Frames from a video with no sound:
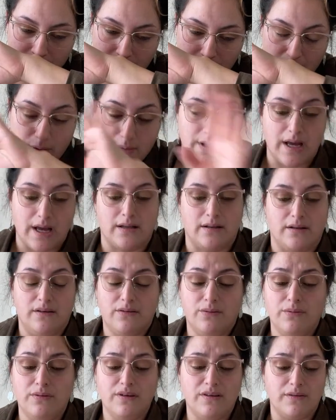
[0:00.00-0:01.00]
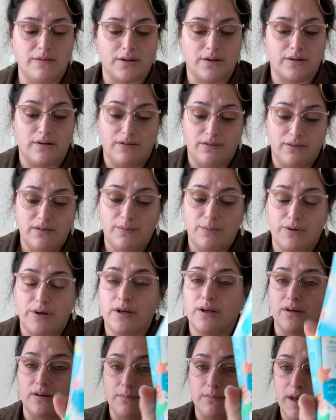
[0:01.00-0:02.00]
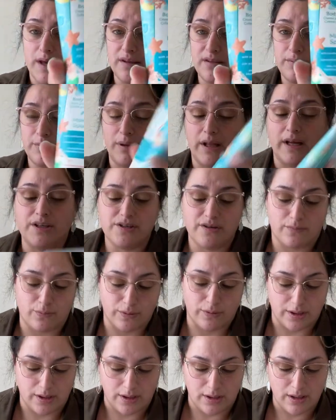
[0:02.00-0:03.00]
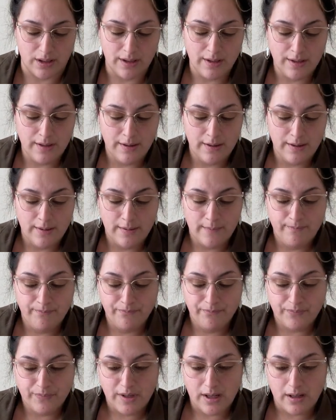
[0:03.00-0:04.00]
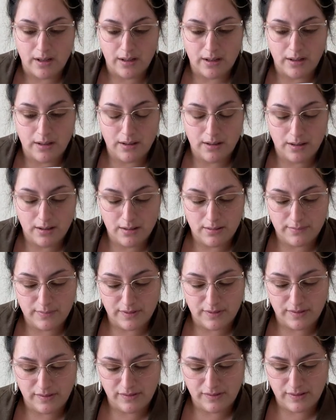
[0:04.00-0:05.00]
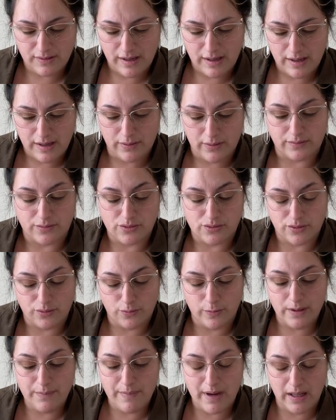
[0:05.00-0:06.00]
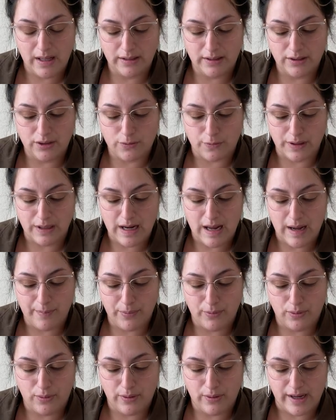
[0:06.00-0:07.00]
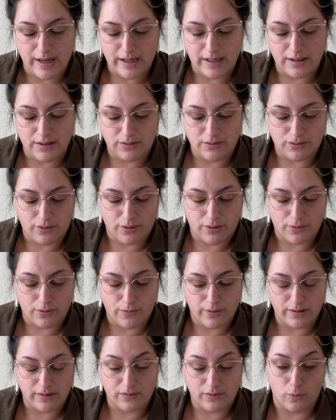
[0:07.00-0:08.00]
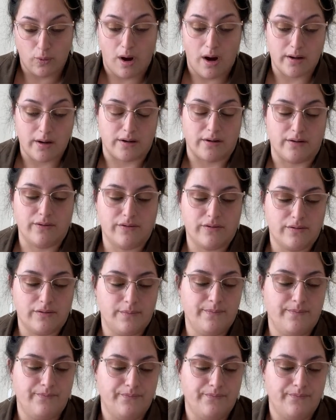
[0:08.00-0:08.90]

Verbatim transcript: Oh yeah, this one is a, this one's pretty good. Make a Splash is really good. Um, does it say, oh, Dewy Melon, Green Apple, and Turquoise Waters.